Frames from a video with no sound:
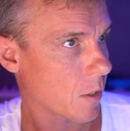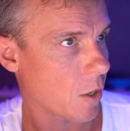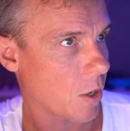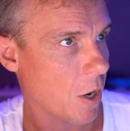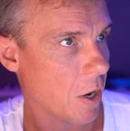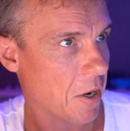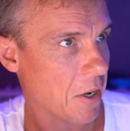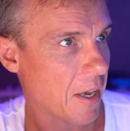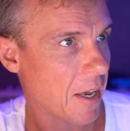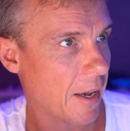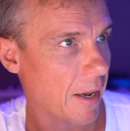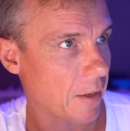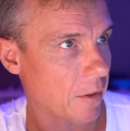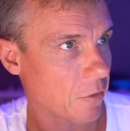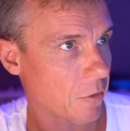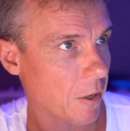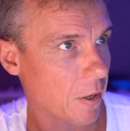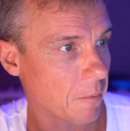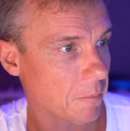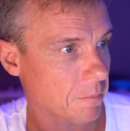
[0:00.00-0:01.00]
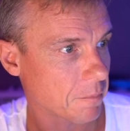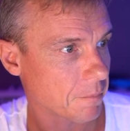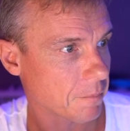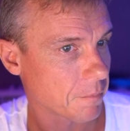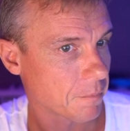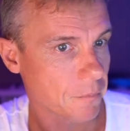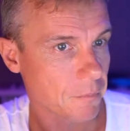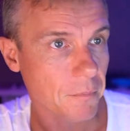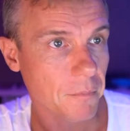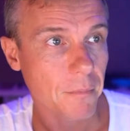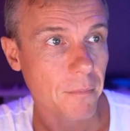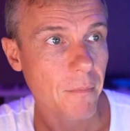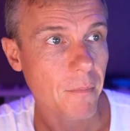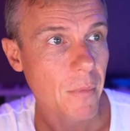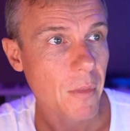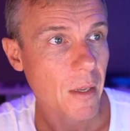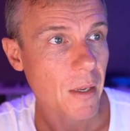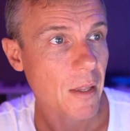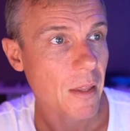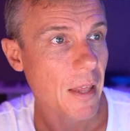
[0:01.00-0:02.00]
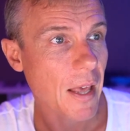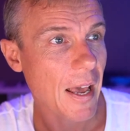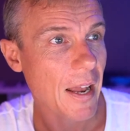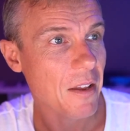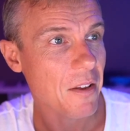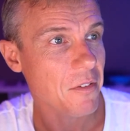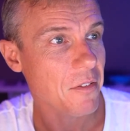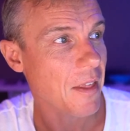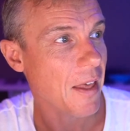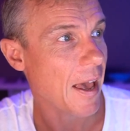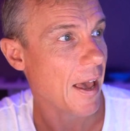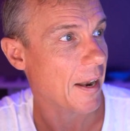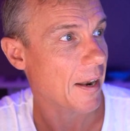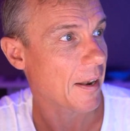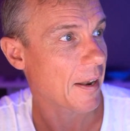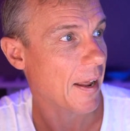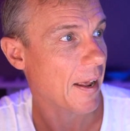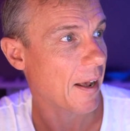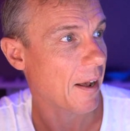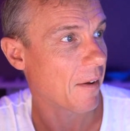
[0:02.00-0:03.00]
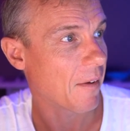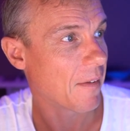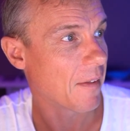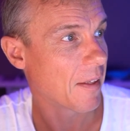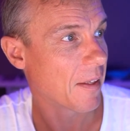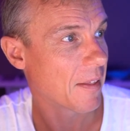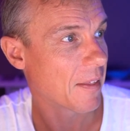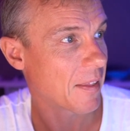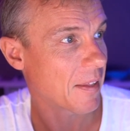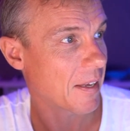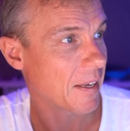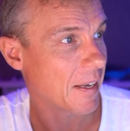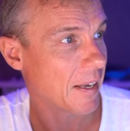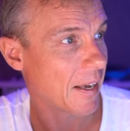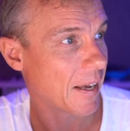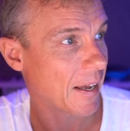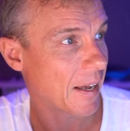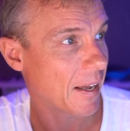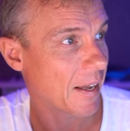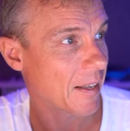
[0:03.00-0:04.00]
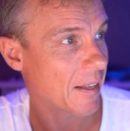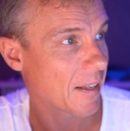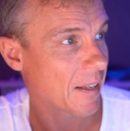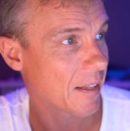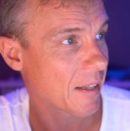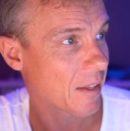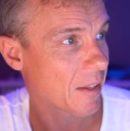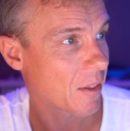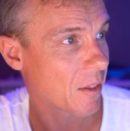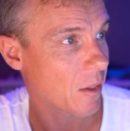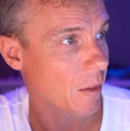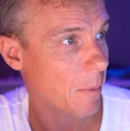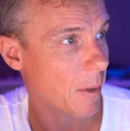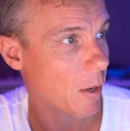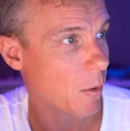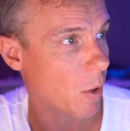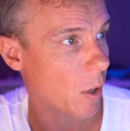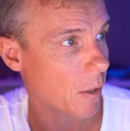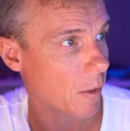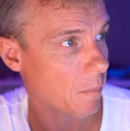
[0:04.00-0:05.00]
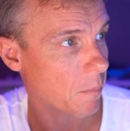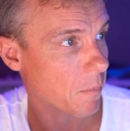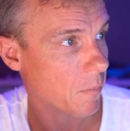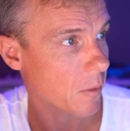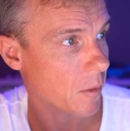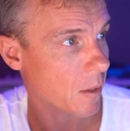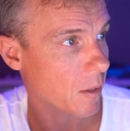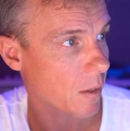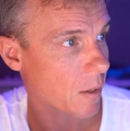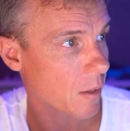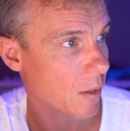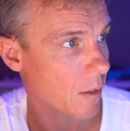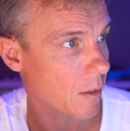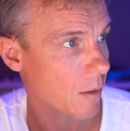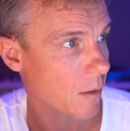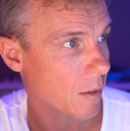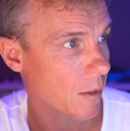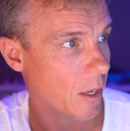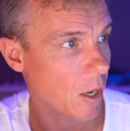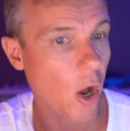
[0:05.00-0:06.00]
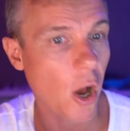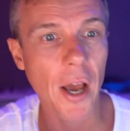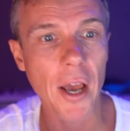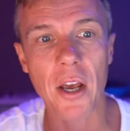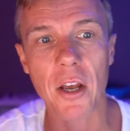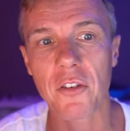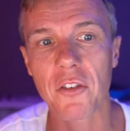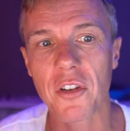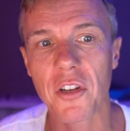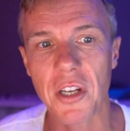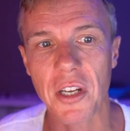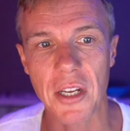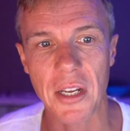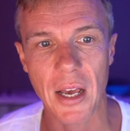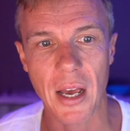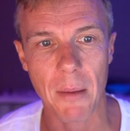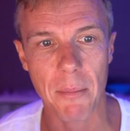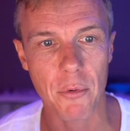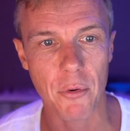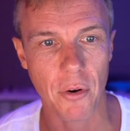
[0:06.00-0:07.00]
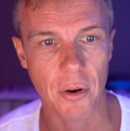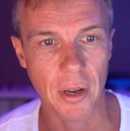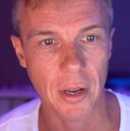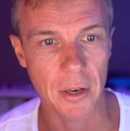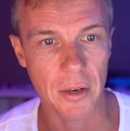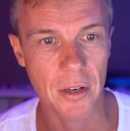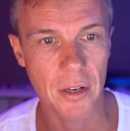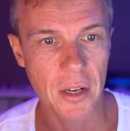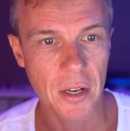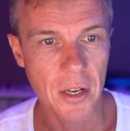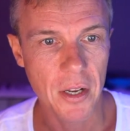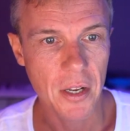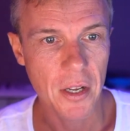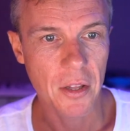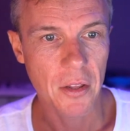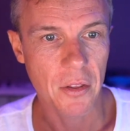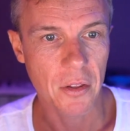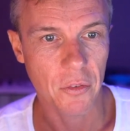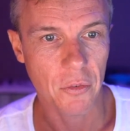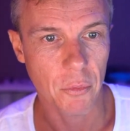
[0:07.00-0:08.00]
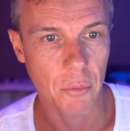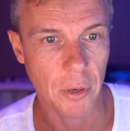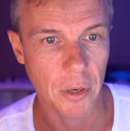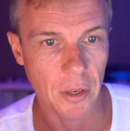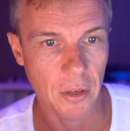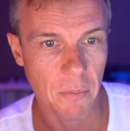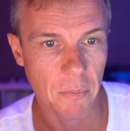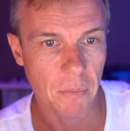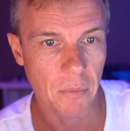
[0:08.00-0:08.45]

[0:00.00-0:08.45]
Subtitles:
Okay, so that is that. Now the big one, the Iot upgrade this week.